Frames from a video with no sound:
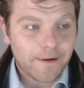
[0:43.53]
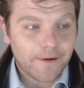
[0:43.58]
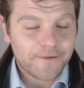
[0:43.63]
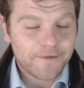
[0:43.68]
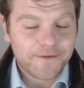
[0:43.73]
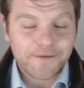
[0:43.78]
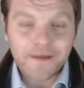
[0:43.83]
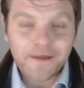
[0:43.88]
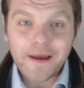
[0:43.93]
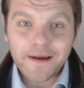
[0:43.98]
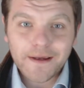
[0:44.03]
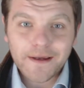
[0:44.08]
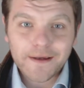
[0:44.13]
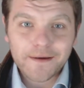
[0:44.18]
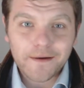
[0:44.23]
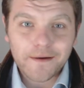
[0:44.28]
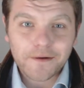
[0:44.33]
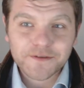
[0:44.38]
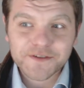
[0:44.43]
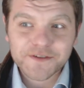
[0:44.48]
I
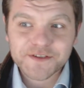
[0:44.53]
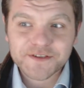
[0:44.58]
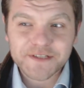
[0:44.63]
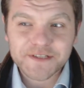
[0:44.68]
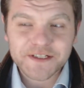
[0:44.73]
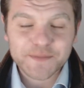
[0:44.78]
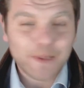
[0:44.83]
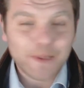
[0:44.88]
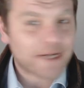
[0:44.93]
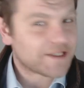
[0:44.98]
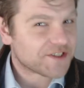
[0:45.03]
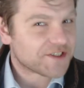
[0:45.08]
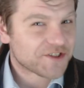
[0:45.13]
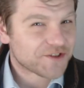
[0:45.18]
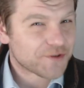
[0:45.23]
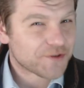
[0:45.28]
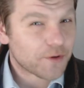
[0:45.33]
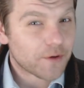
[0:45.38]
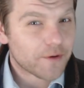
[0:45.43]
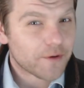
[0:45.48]
think I'll just explain the
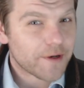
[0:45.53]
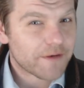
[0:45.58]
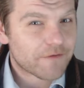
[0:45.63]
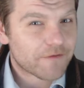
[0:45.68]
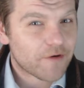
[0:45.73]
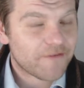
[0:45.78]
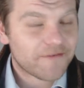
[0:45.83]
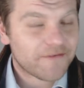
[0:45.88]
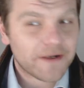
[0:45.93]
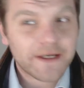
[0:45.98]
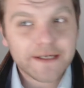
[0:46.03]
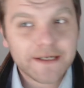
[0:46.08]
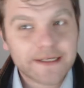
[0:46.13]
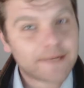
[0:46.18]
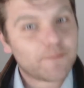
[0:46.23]
story roughly,